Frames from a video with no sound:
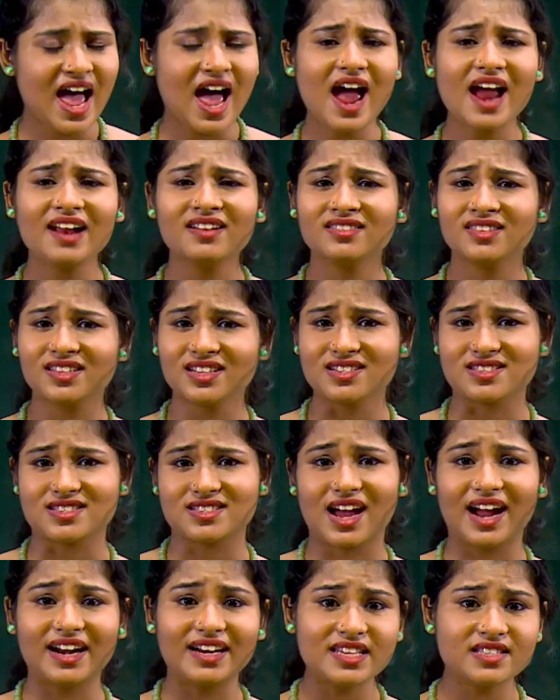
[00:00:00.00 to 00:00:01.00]
And thus
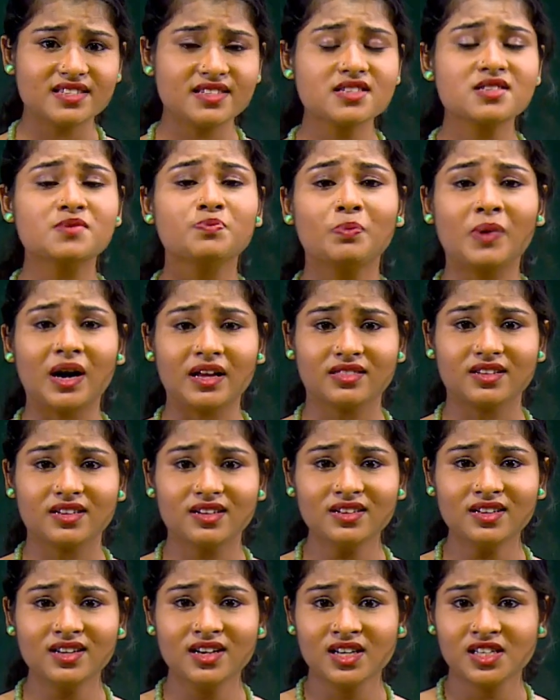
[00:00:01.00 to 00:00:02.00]
Adichie's mother,
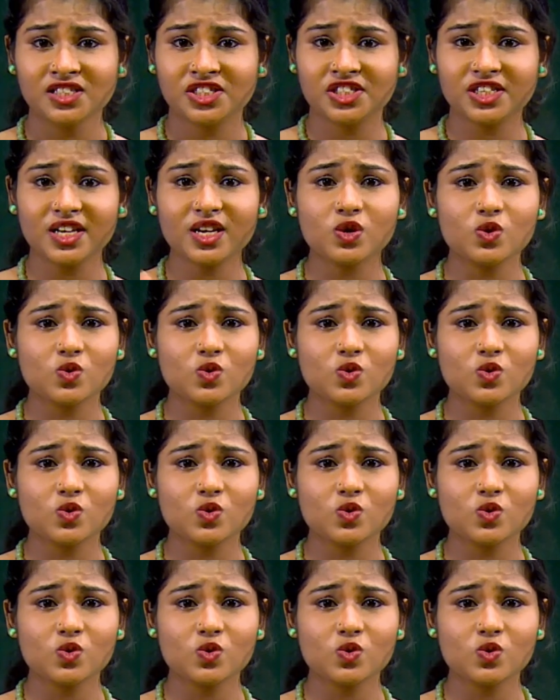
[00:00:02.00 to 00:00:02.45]
she